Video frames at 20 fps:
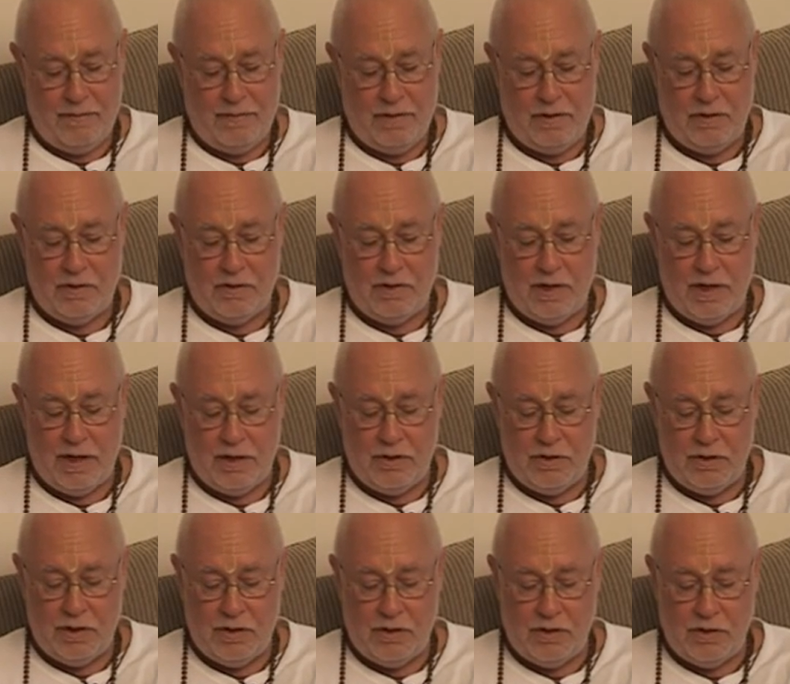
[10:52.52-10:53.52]
This is an
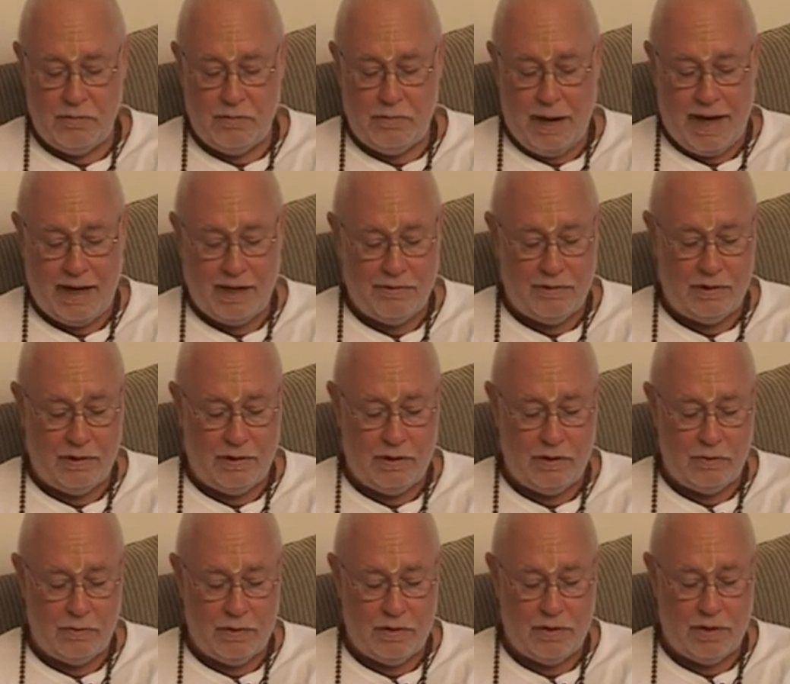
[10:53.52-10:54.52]
instance of
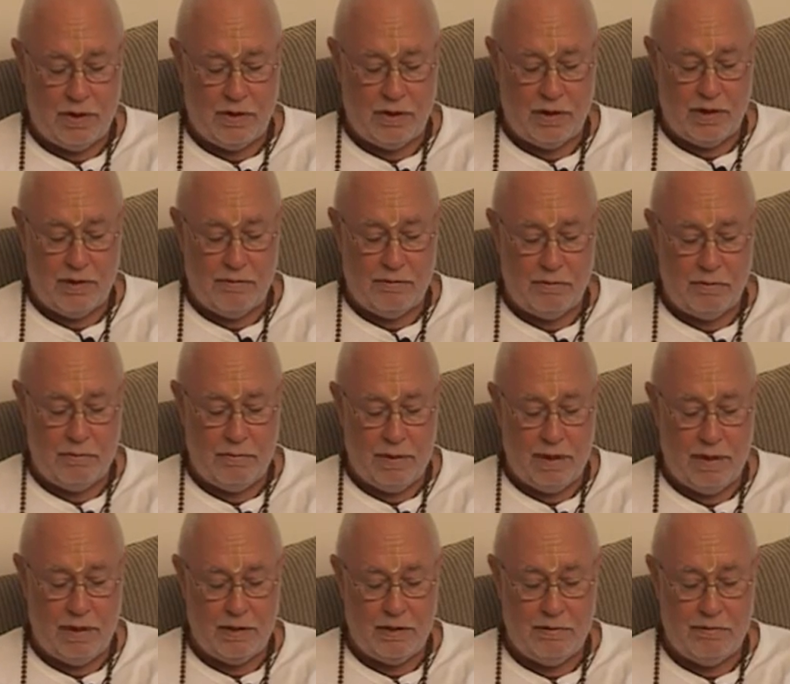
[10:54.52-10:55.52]
bashfulness resulting from
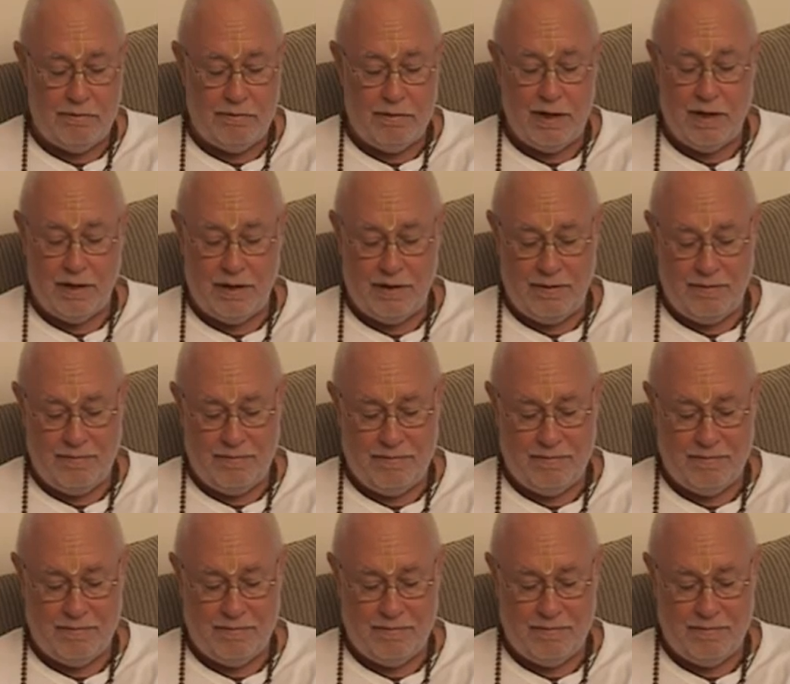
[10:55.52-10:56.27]
being defeated.